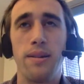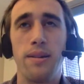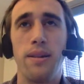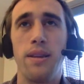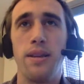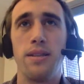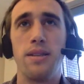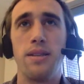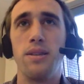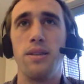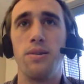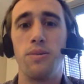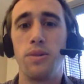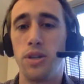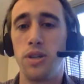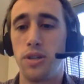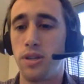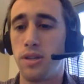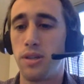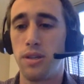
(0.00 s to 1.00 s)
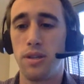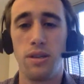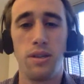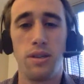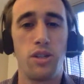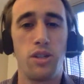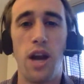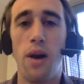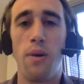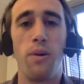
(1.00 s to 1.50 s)
they still would just
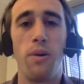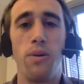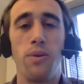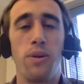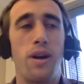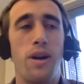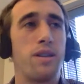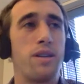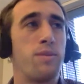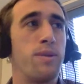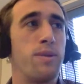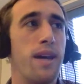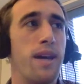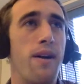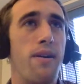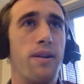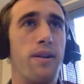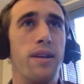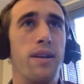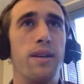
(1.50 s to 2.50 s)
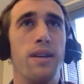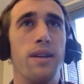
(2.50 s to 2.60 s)
shower you with hospitality. And